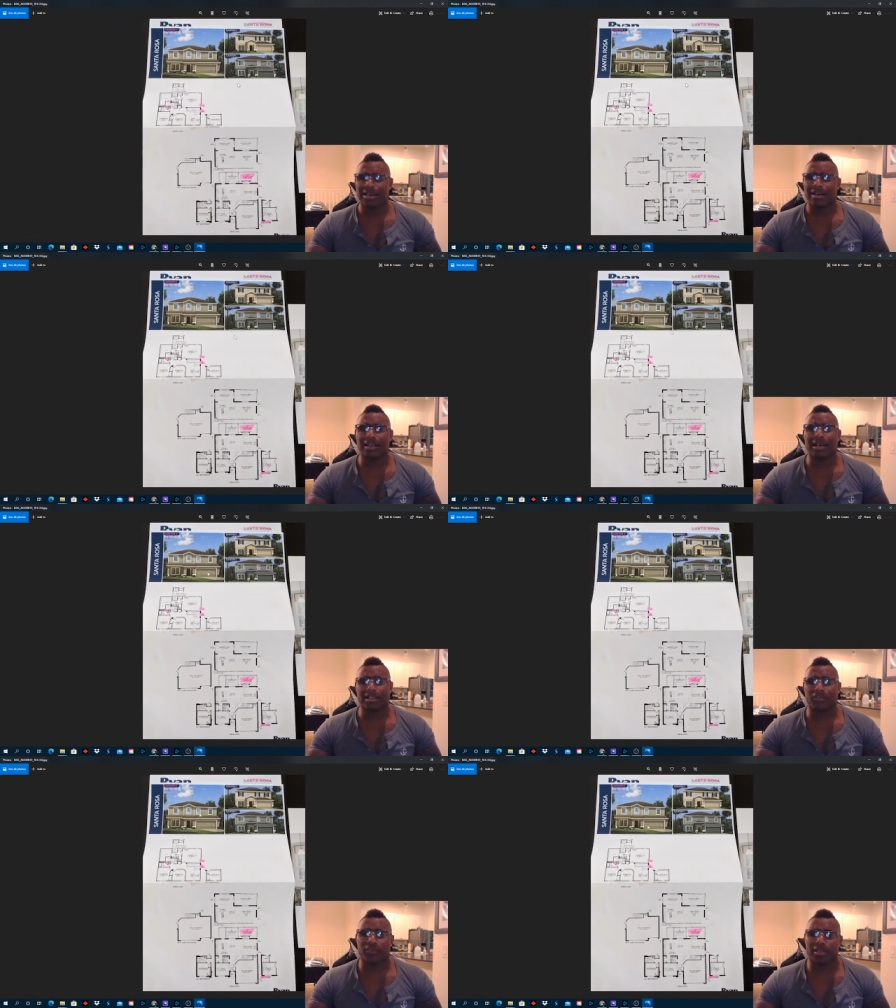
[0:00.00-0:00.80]
a lot
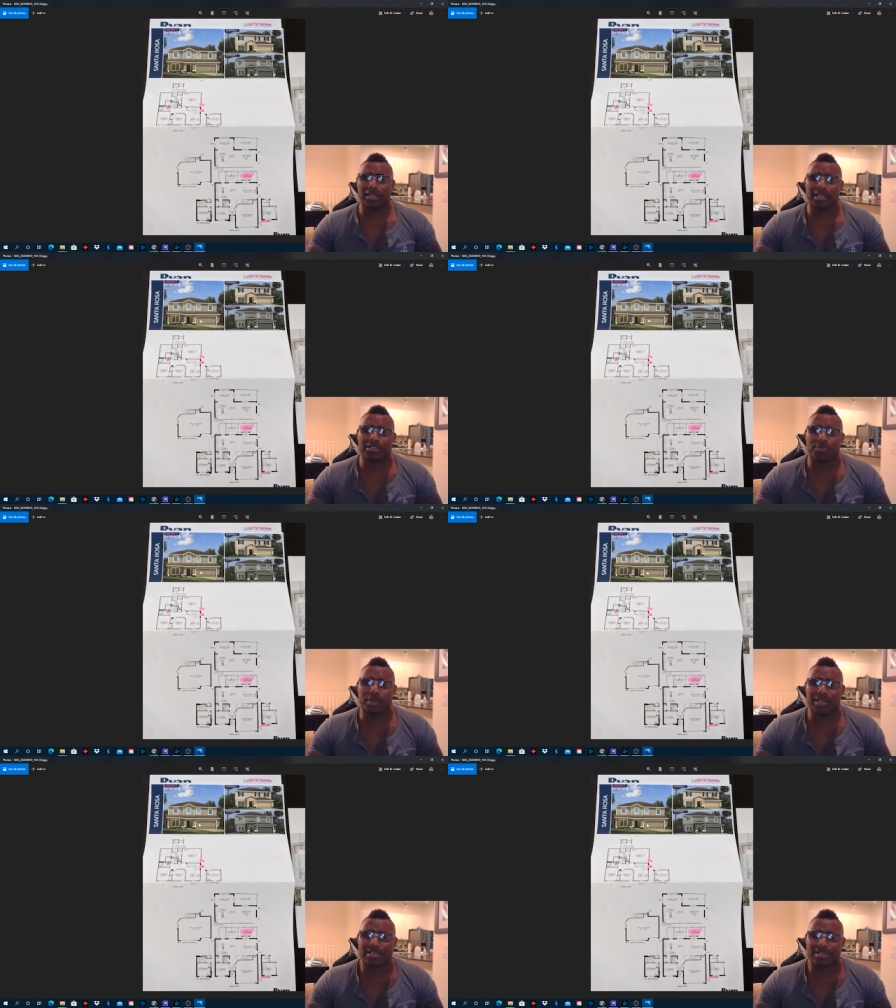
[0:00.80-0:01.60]
different than this
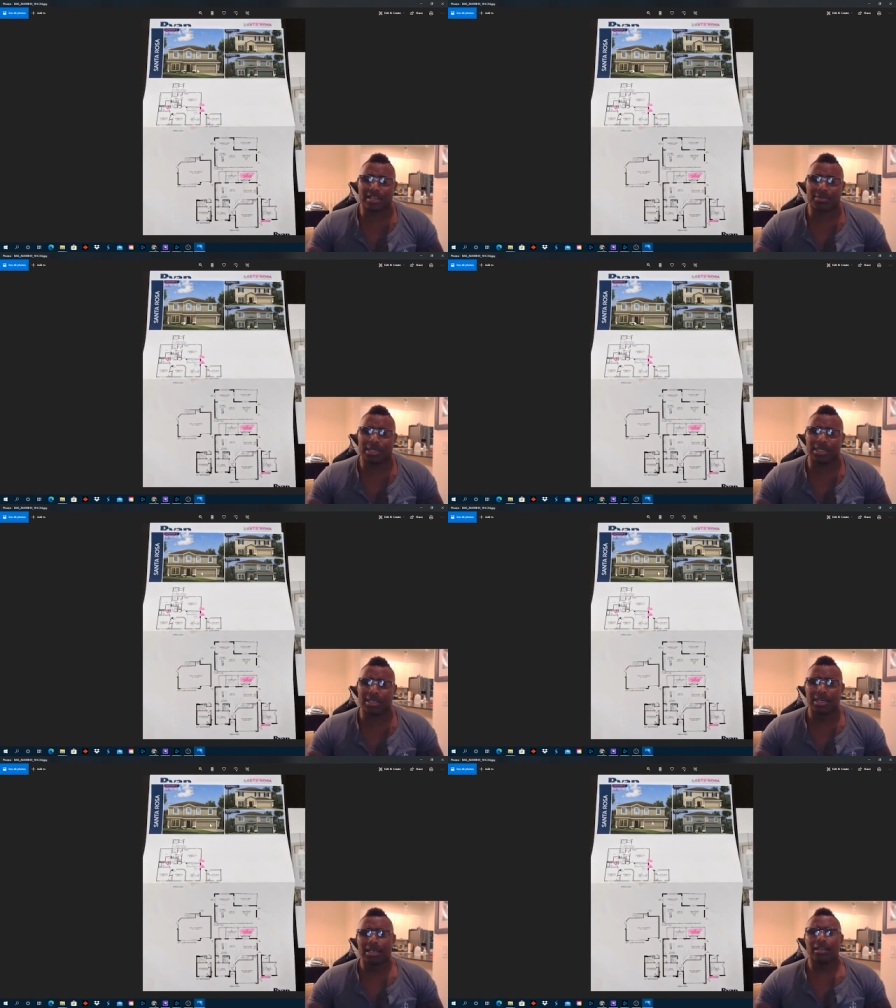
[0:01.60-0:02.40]
because it's going to
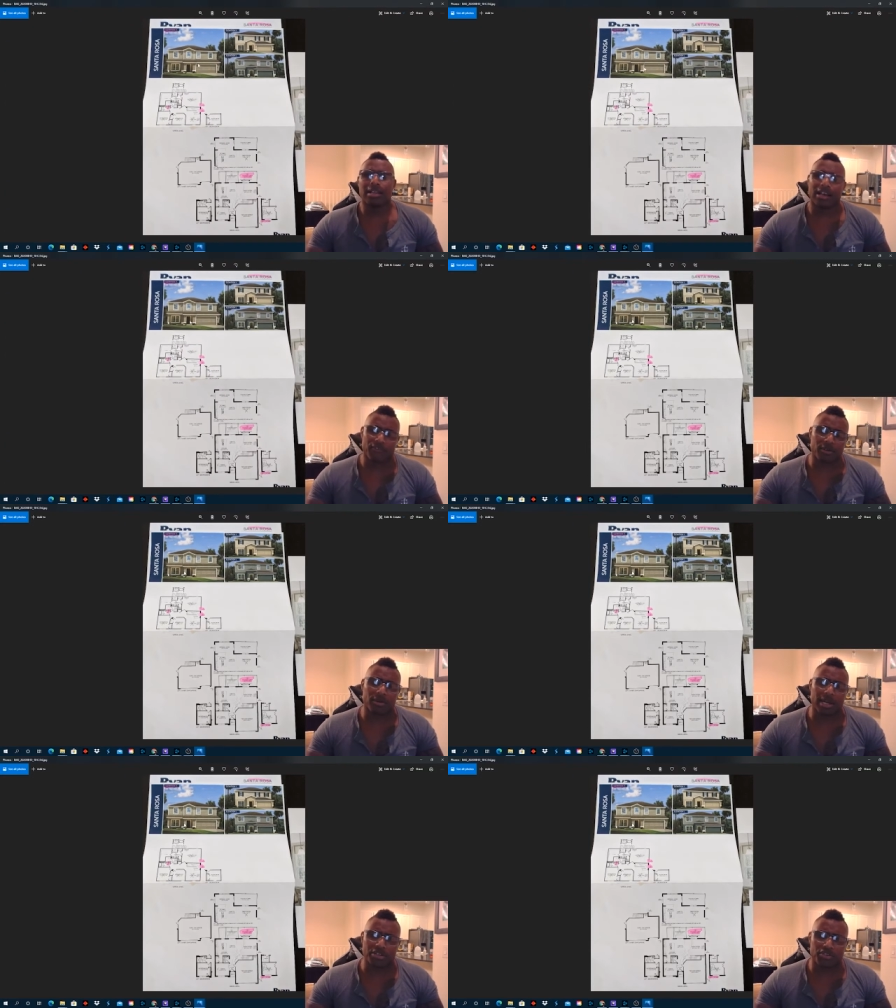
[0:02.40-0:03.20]
be left
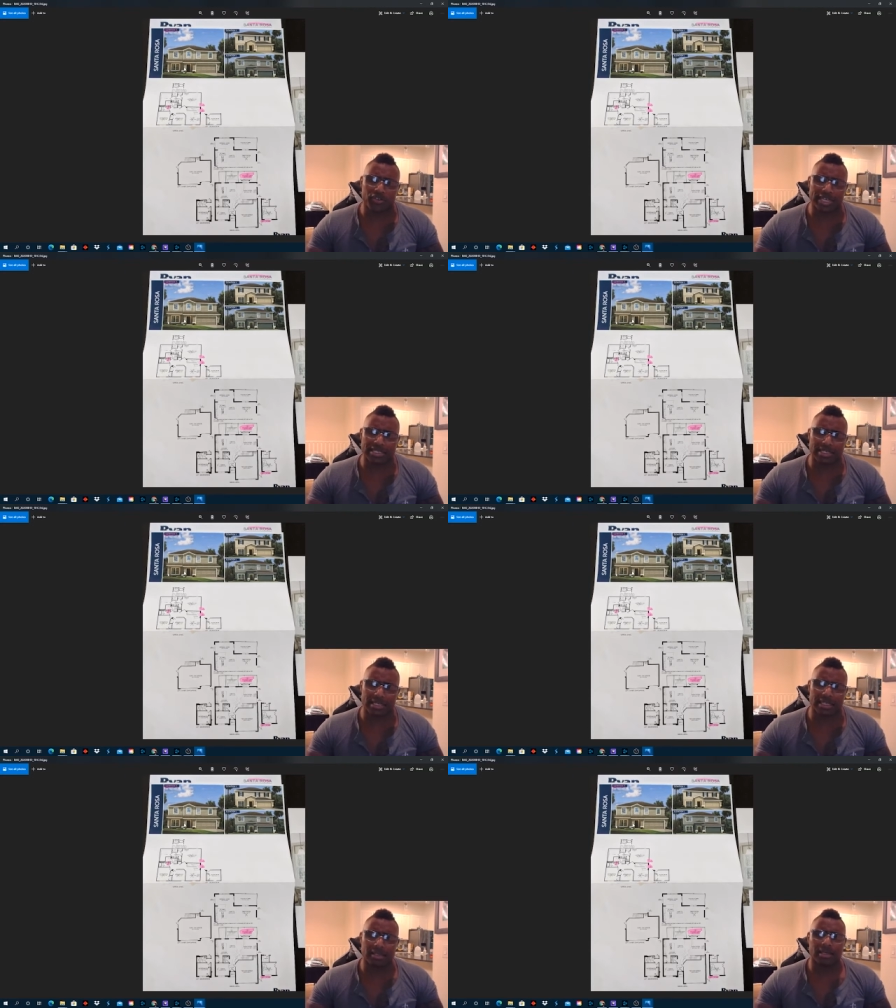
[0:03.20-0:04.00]
garage
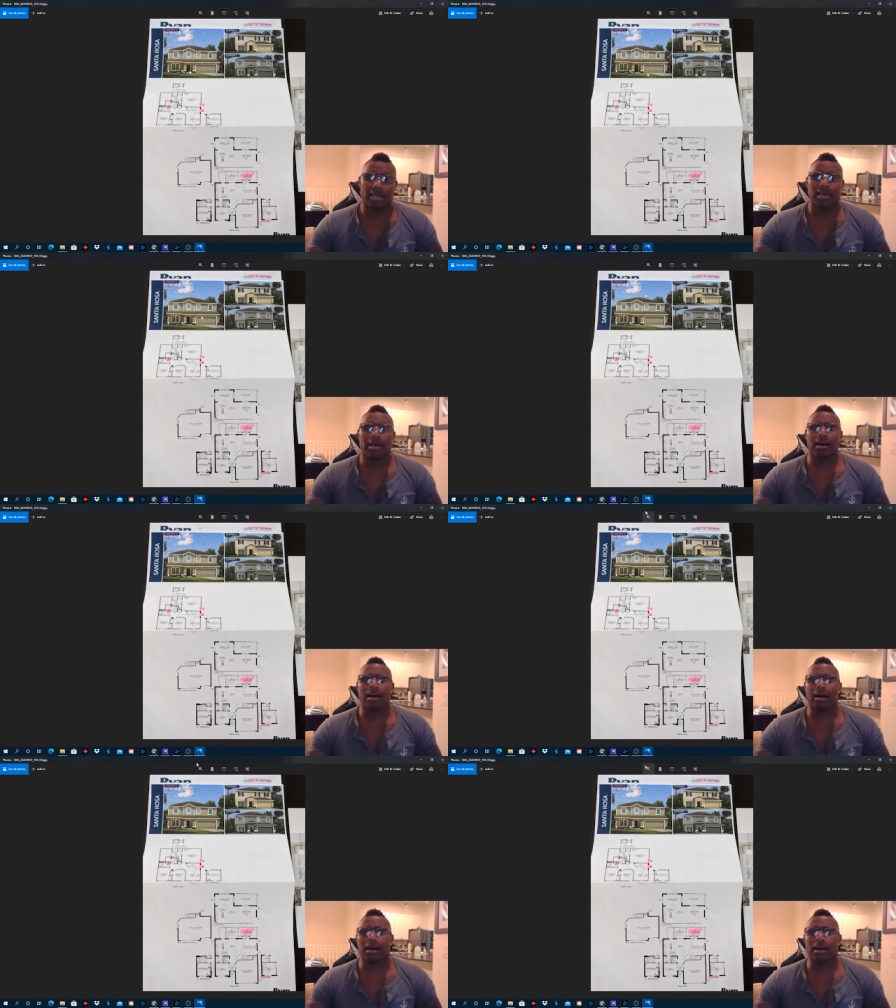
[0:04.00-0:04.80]
facing.
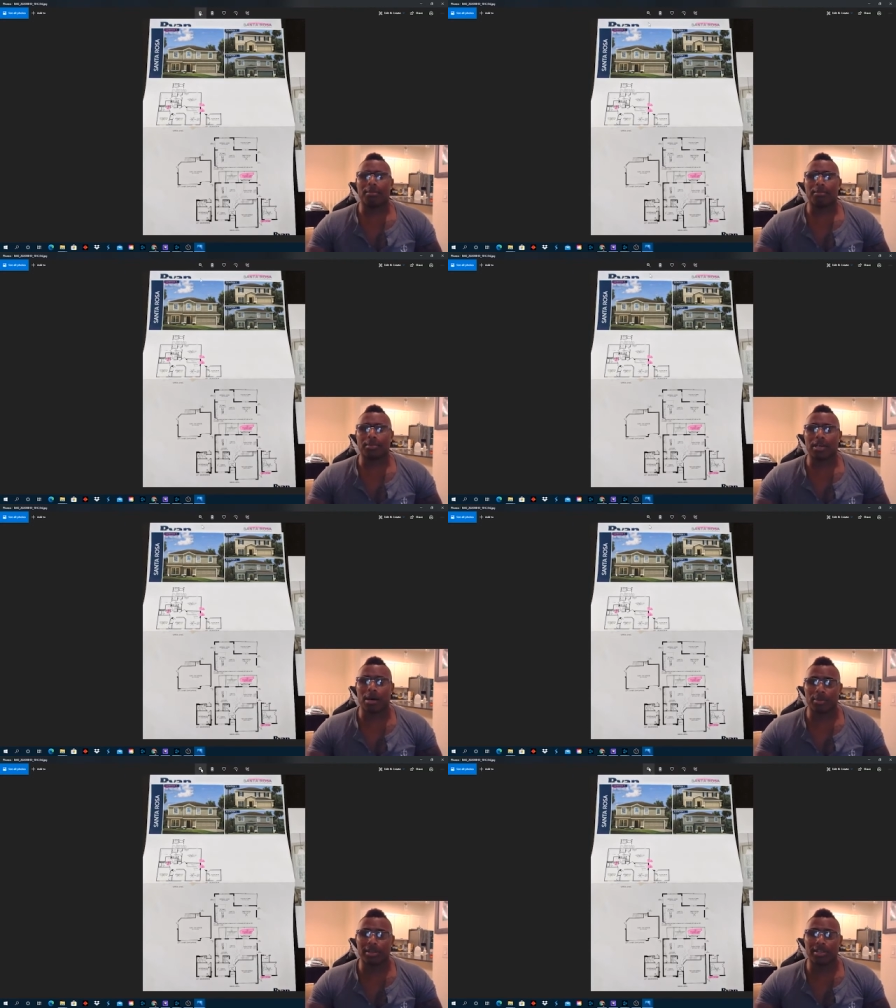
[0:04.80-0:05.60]
Um,
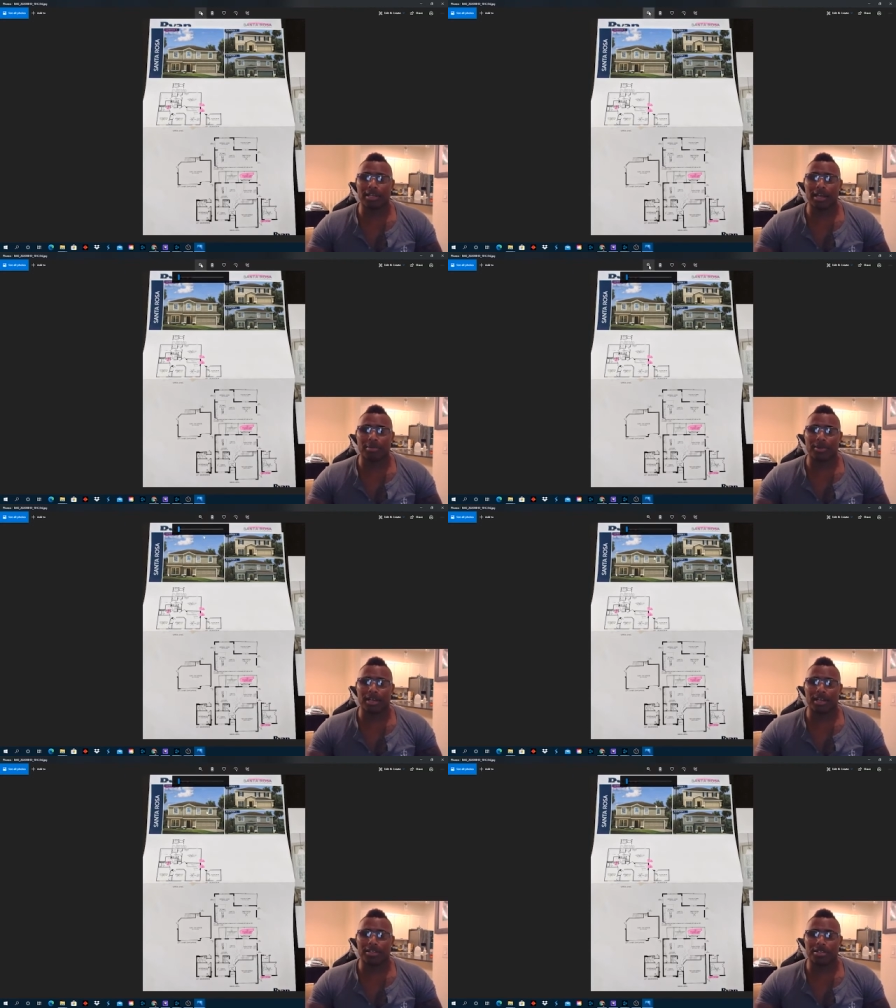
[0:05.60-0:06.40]
couple of the
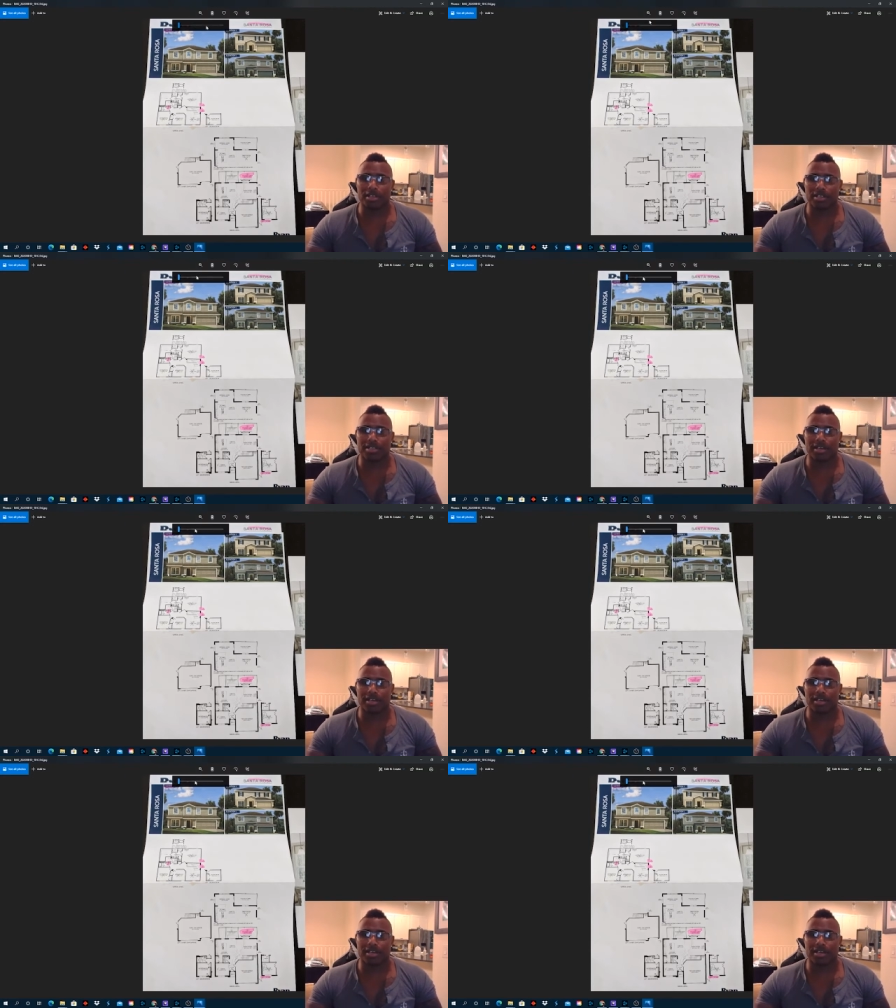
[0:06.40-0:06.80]
upgrades just to